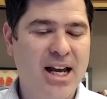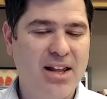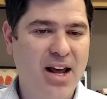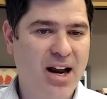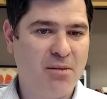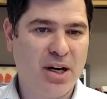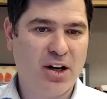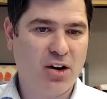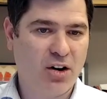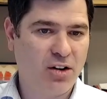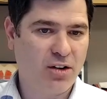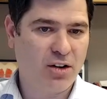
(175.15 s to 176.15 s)
that had been
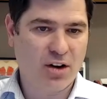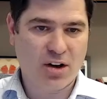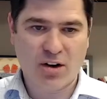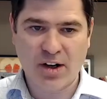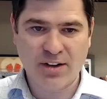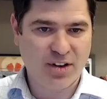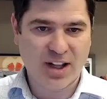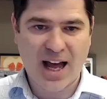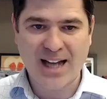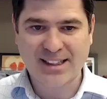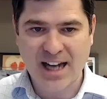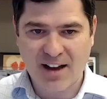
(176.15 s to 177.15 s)
occurring for the
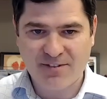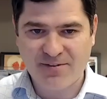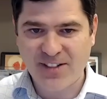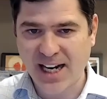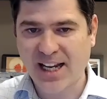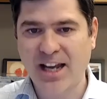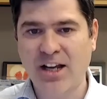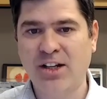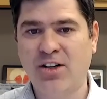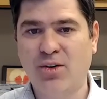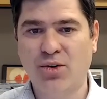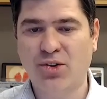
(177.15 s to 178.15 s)
last half
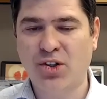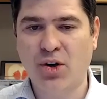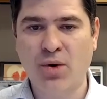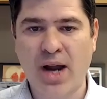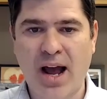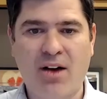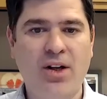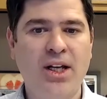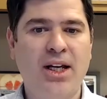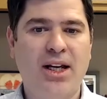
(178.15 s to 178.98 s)
decade or so now.